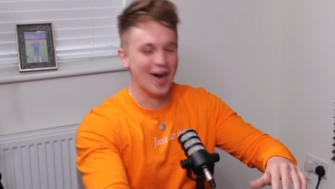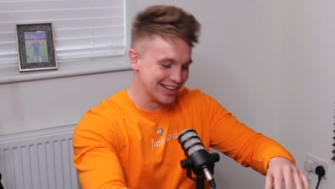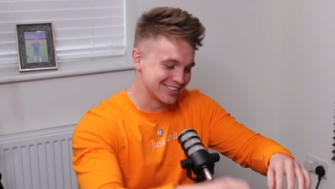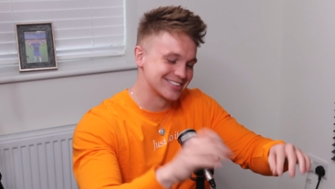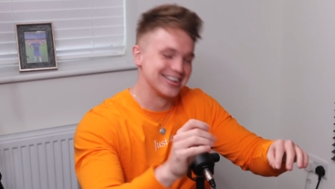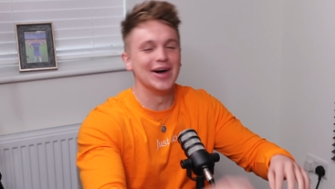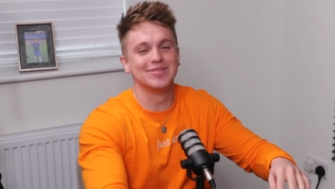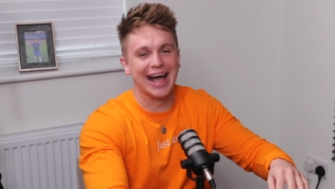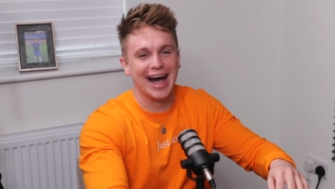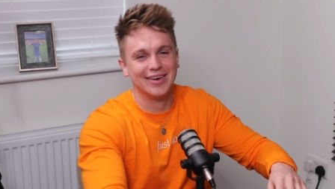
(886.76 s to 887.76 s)
right, just
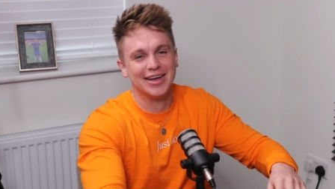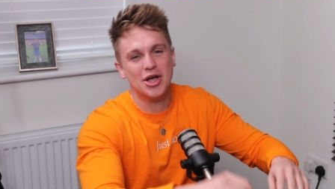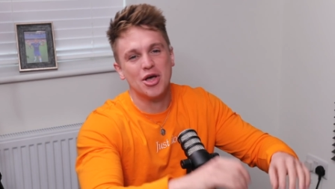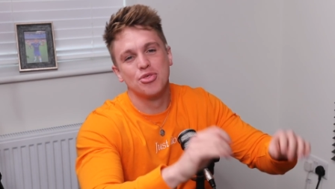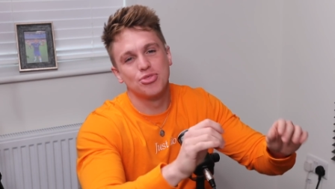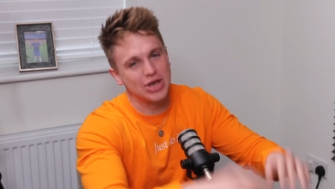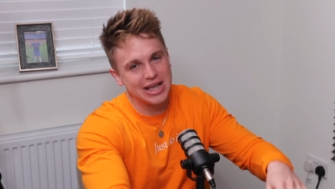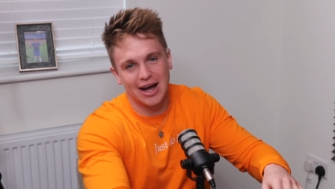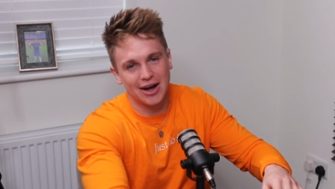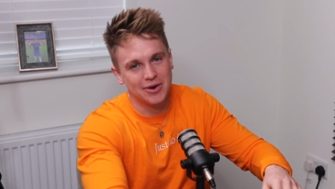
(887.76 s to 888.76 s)
type down,
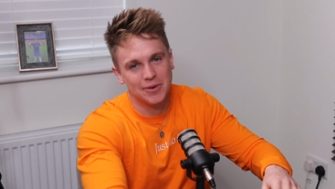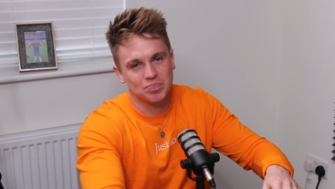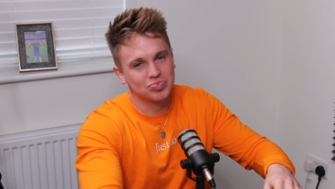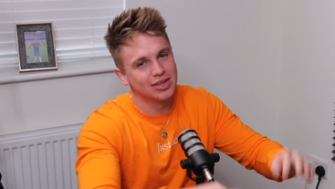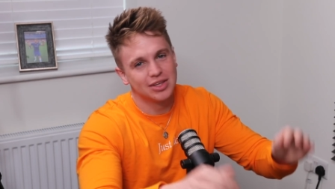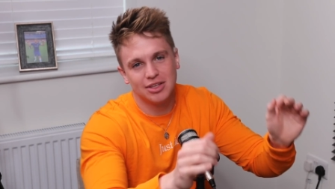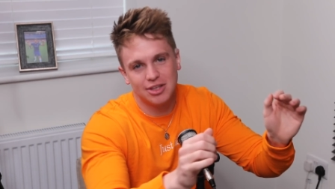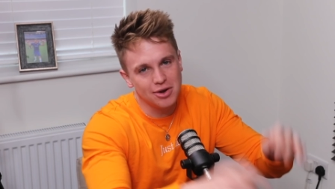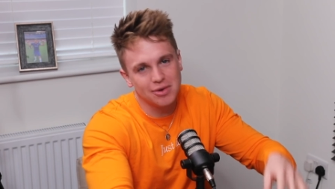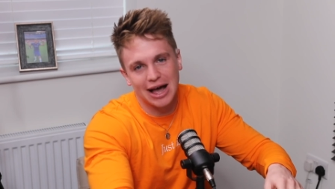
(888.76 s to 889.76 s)
Theo,
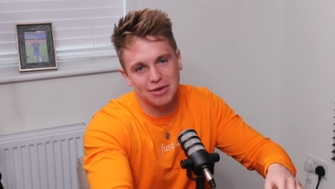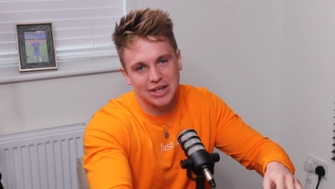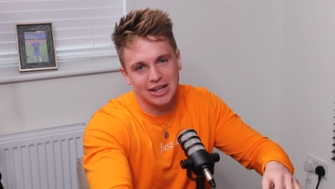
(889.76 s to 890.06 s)
you love